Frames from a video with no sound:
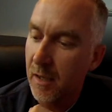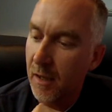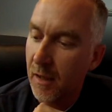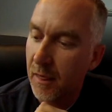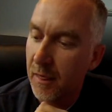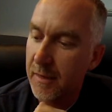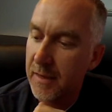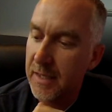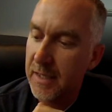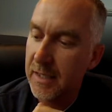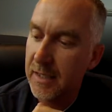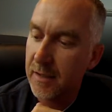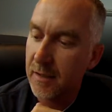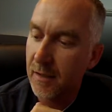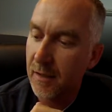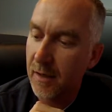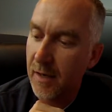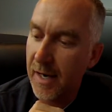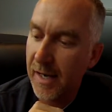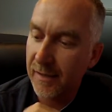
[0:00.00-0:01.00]
The
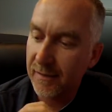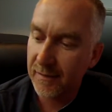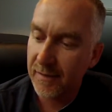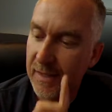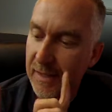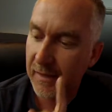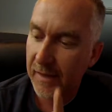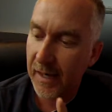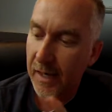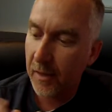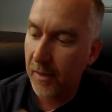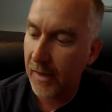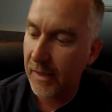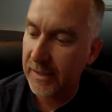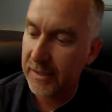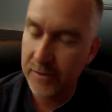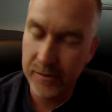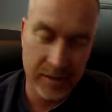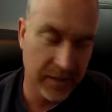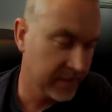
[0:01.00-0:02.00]
next thing that I'd
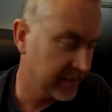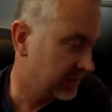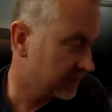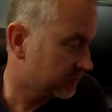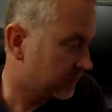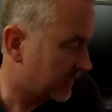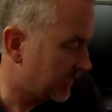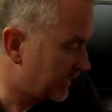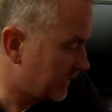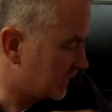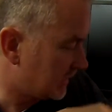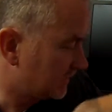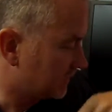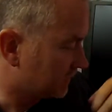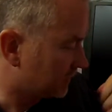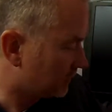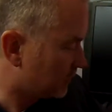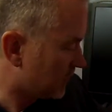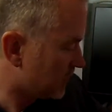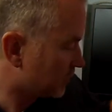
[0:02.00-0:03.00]
like to identify
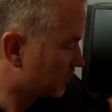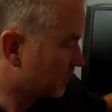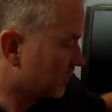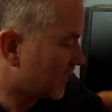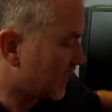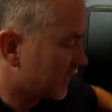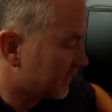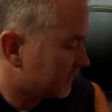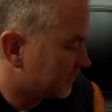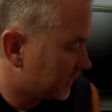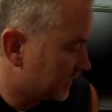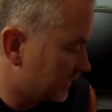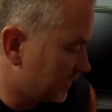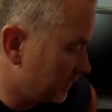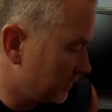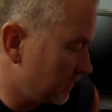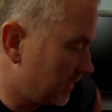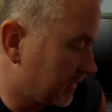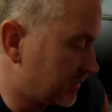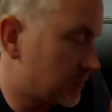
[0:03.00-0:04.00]
is people
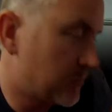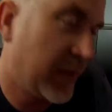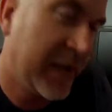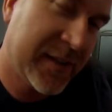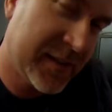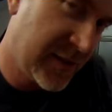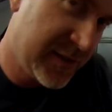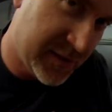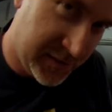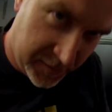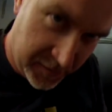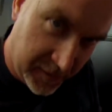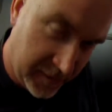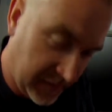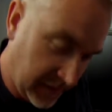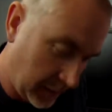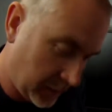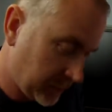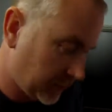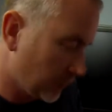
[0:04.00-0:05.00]
have expressed concerns
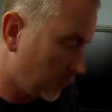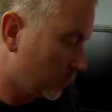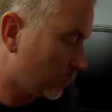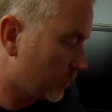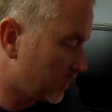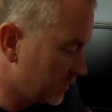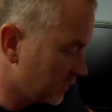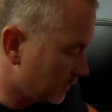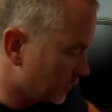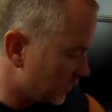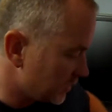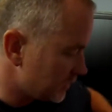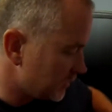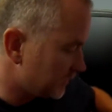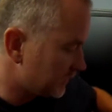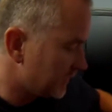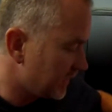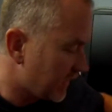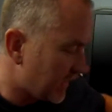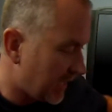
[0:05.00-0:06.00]
that so we're
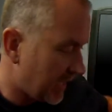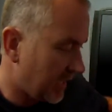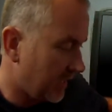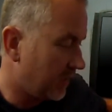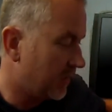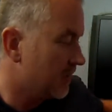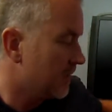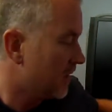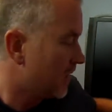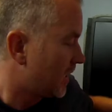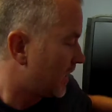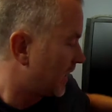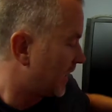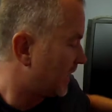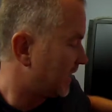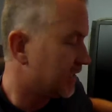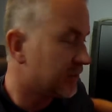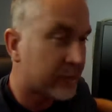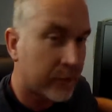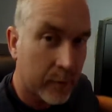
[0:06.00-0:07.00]
using a
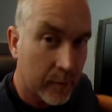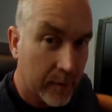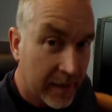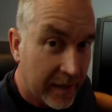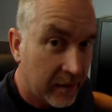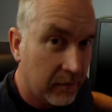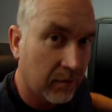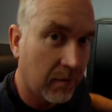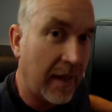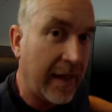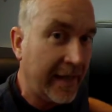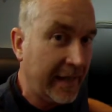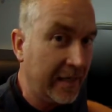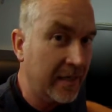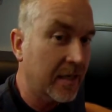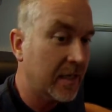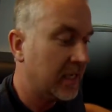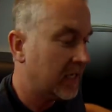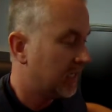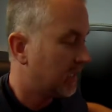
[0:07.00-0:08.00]
infrared light
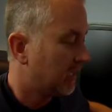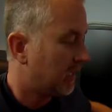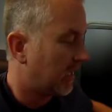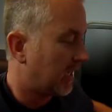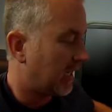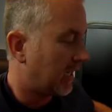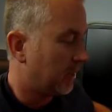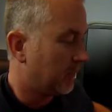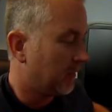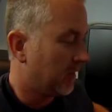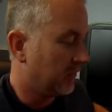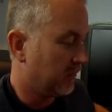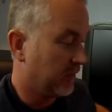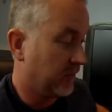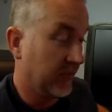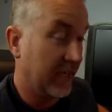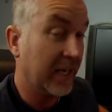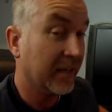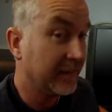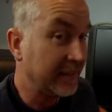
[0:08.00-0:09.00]
of
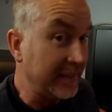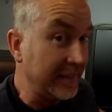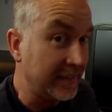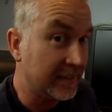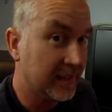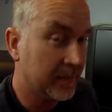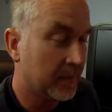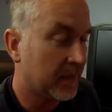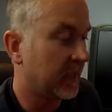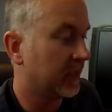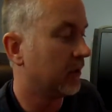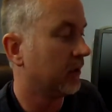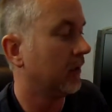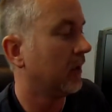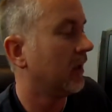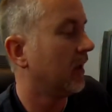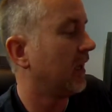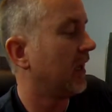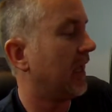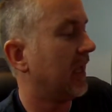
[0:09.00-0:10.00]
an LED and
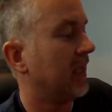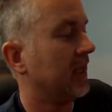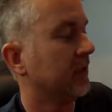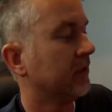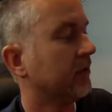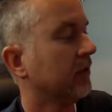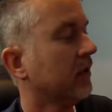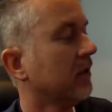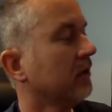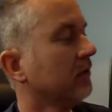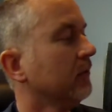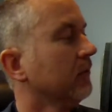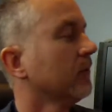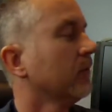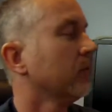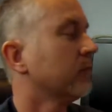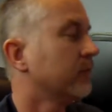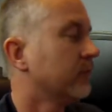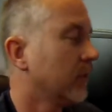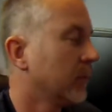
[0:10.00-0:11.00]
a
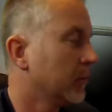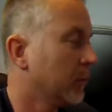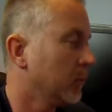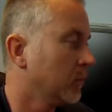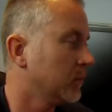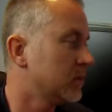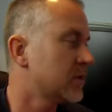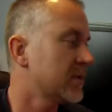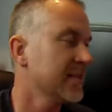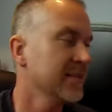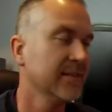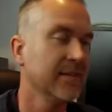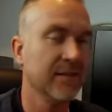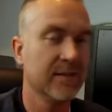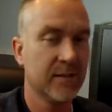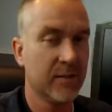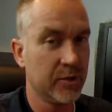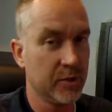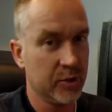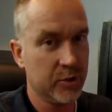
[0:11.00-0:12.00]
photo
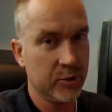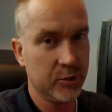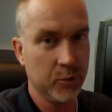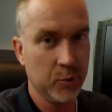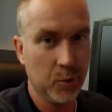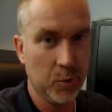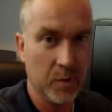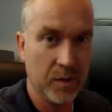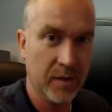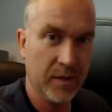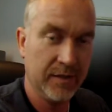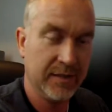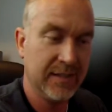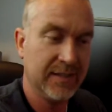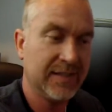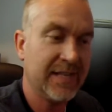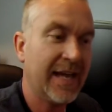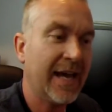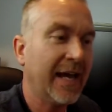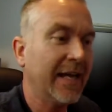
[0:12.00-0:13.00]
transistor to
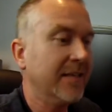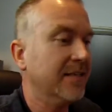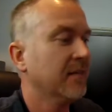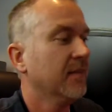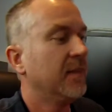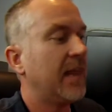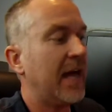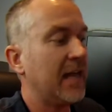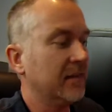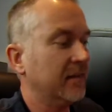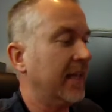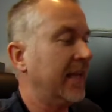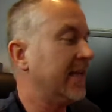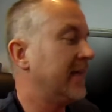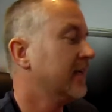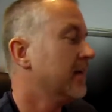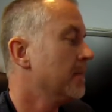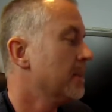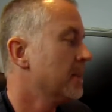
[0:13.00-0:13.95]
detect that light.